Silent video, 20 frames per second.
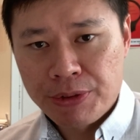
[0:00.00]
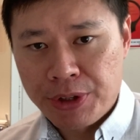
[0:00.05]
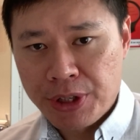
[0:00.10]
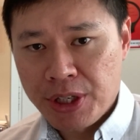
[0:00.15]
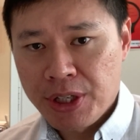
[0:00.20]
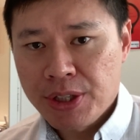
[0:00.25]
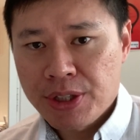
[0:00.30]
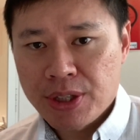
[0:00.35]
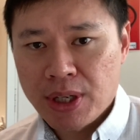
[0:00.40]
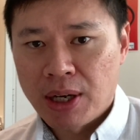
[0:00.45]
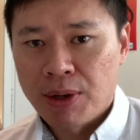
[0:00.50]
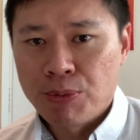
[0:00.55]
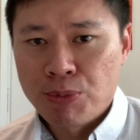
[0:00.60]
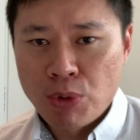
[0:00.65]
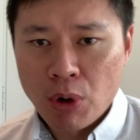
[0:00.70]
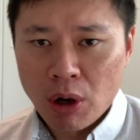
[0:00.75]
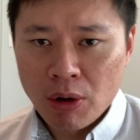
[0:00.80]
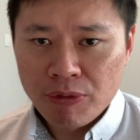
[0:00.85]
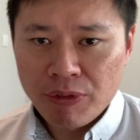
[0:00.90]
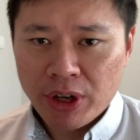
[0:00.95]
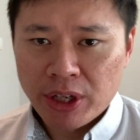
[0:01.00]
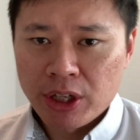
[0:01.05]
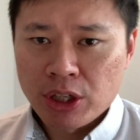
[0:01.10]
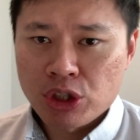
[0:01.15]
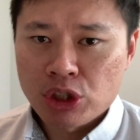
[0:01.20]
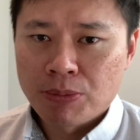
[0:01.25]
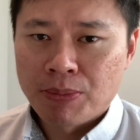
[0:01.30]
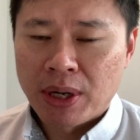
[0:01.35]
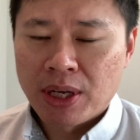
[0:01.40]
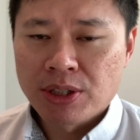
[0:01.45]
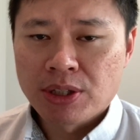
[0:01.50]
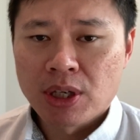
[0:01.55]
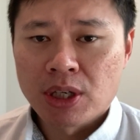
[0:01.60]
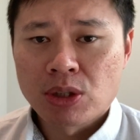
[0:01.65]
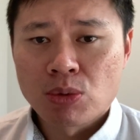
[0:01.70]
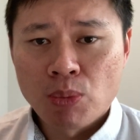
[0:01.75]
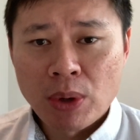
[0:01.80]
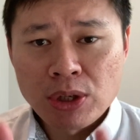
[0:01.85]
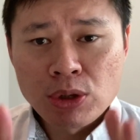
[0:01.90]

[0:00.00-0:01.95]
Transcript: These are wrong financial mindsets.